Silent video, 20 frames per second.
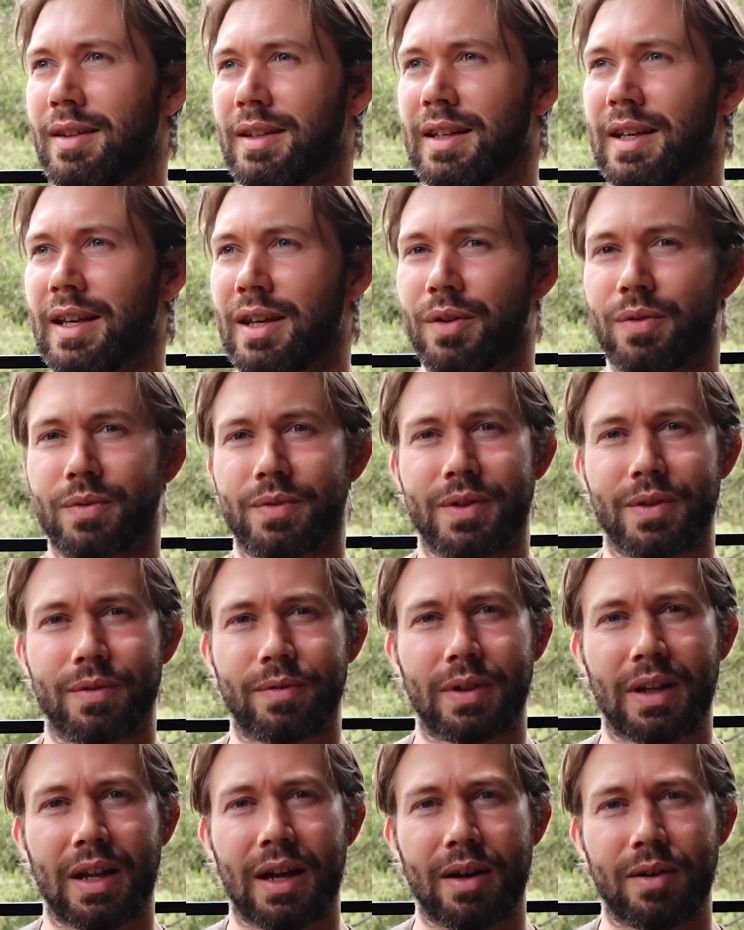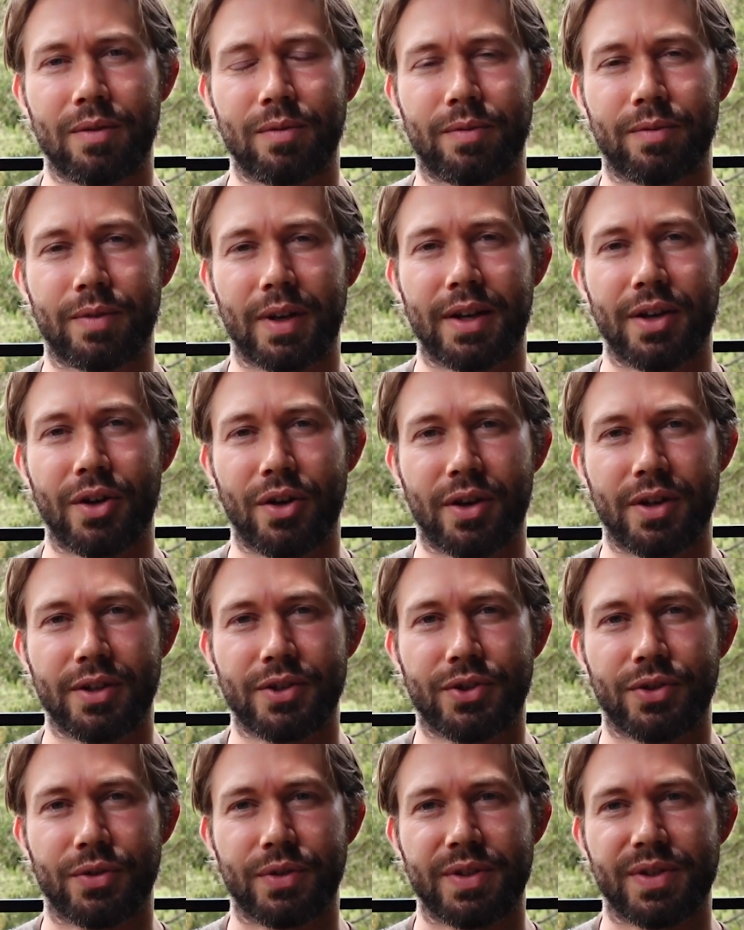gift of love and
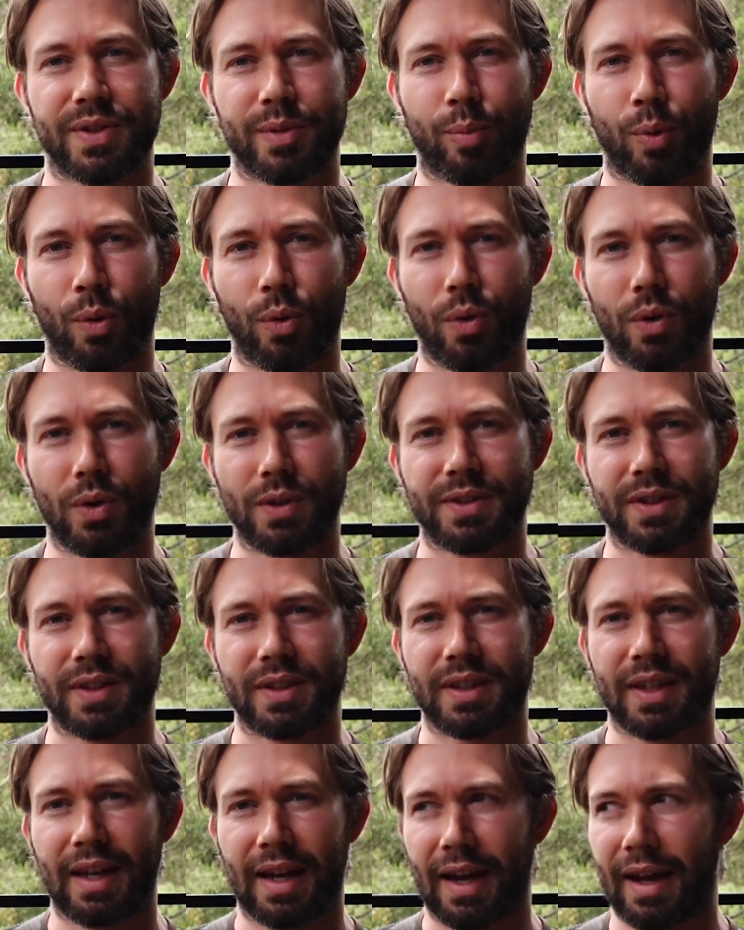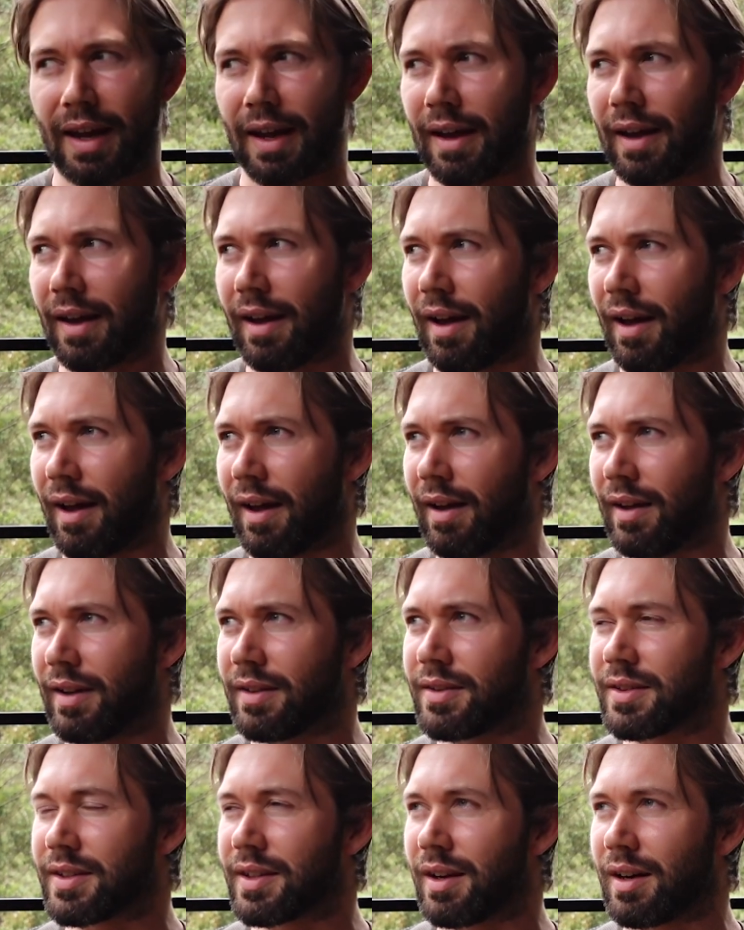nurture and support and care,
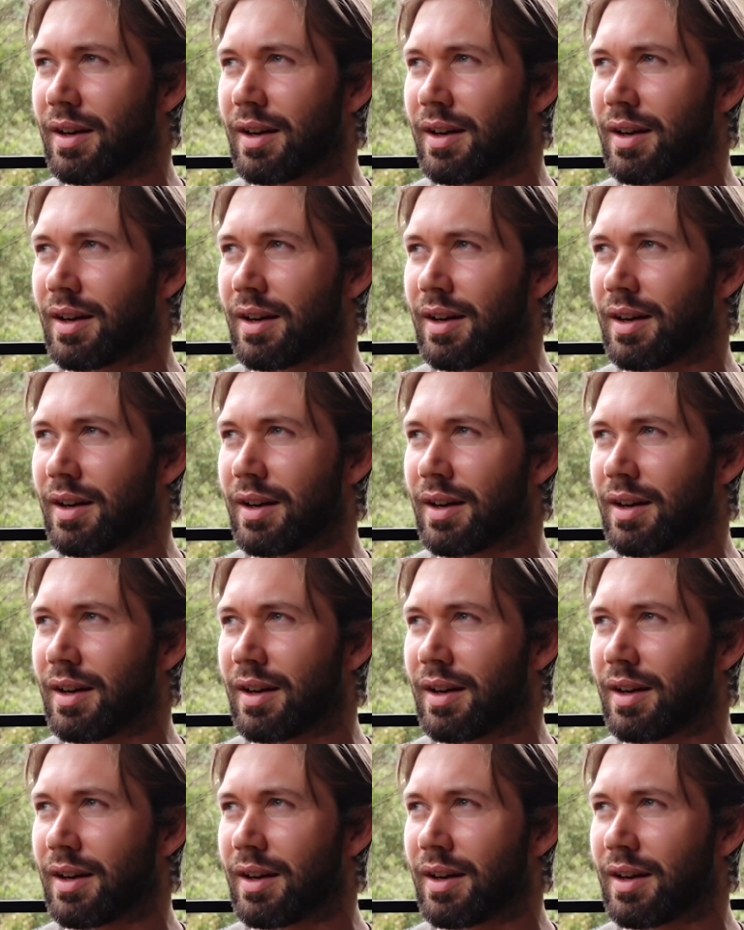and